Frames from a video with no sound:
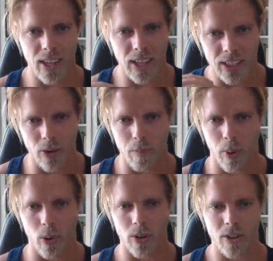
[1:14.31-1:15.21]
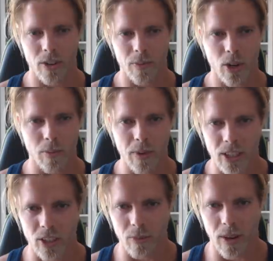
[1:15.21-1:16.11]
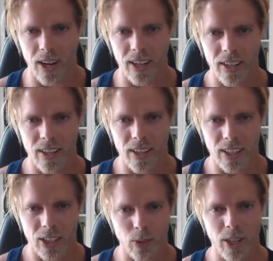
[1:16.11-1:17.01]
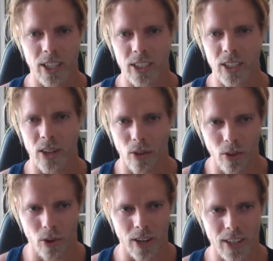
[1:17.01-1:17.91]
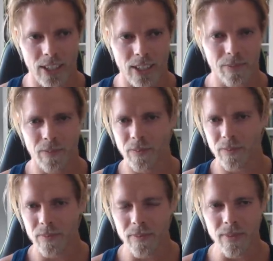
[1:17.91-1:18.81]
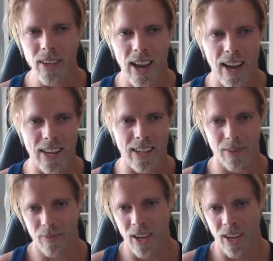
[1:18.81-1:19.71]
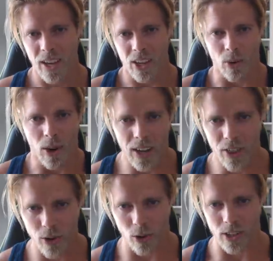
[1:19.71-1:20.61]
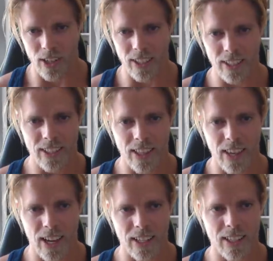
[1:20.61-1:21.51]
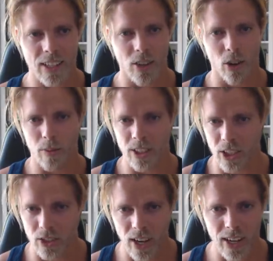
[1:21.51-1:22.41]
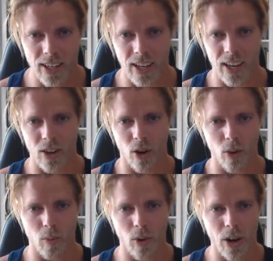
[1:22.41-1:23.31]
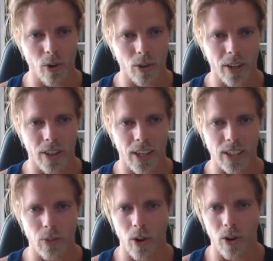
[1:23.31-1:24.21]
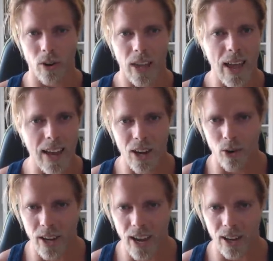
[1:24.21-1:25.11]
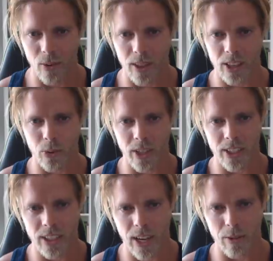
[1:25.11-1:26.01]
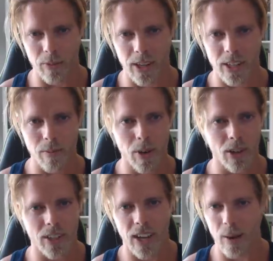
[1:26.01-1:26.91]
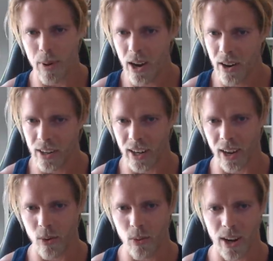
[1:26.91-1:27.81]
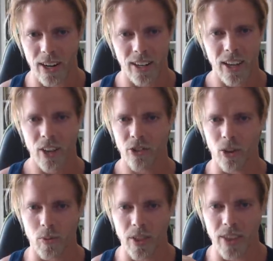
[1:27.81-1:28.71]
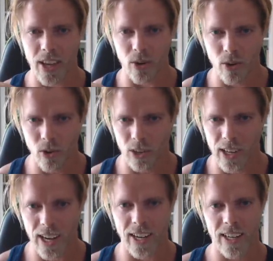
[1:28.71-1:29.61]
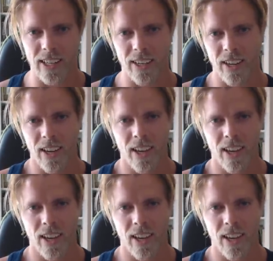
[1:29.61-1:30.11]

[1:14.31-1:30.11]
it's a report commissioned by Swedish authorities. And, you know, I thought at least that homosexuality and homoerotic things were a-okay with the Swedish establishment, but apparently when someone they do not like